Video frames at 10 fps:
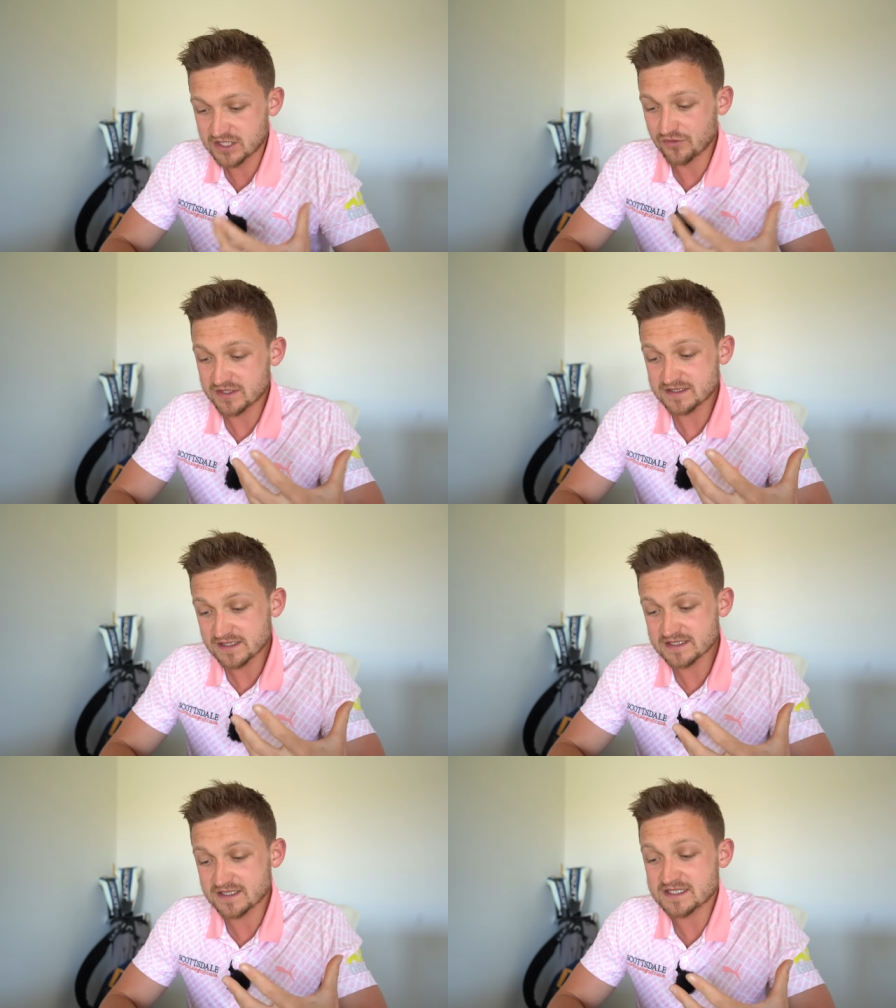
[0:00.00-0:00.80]
So this,
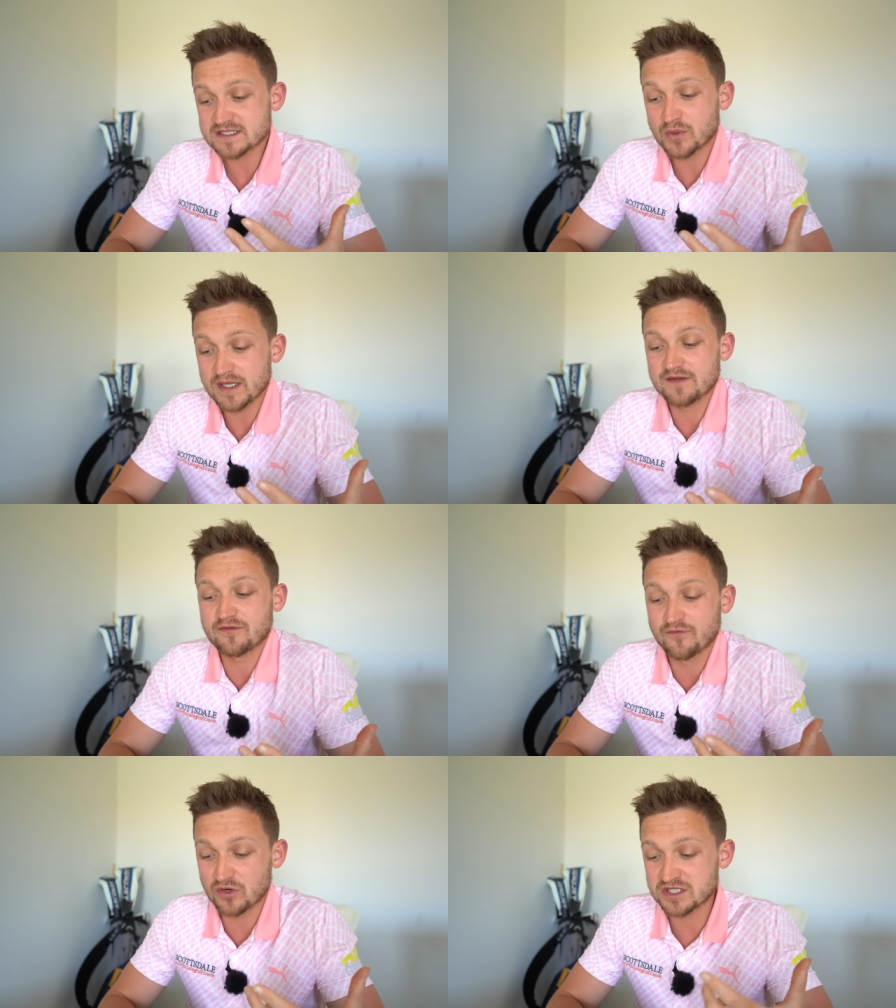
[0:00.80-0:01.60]
this tweet
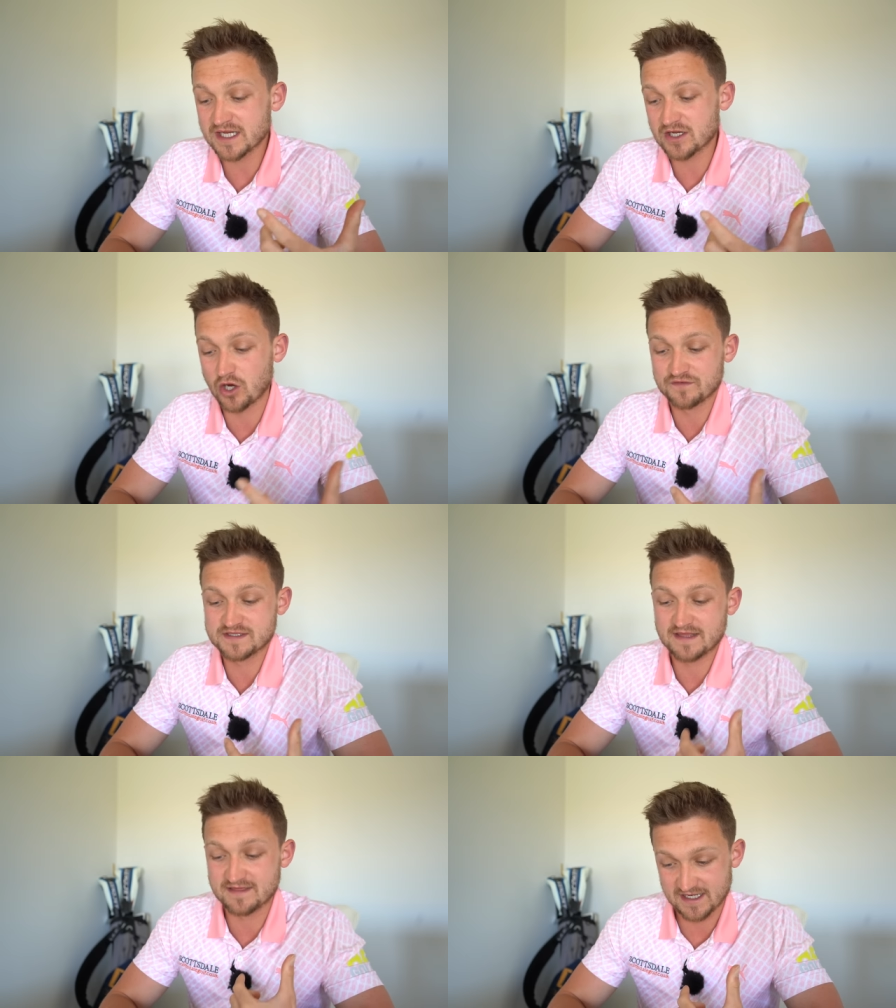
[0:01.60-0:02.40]
from Flushing It Golf
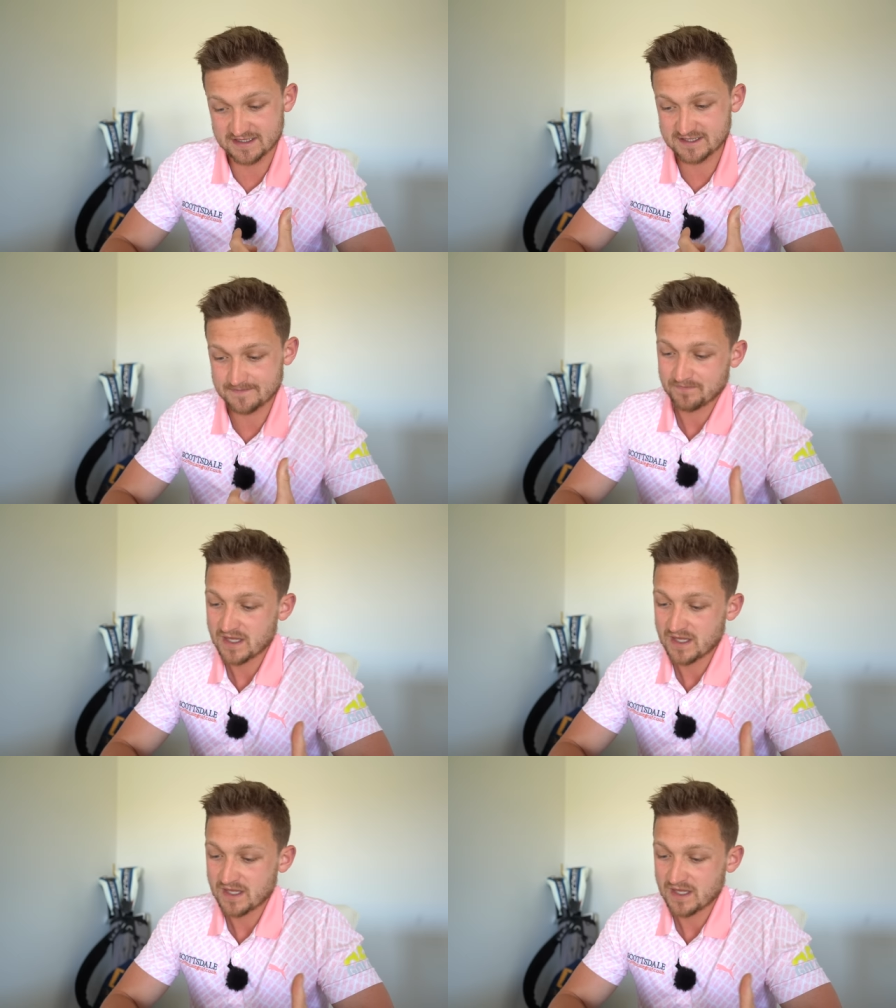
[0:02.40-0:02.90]
said this.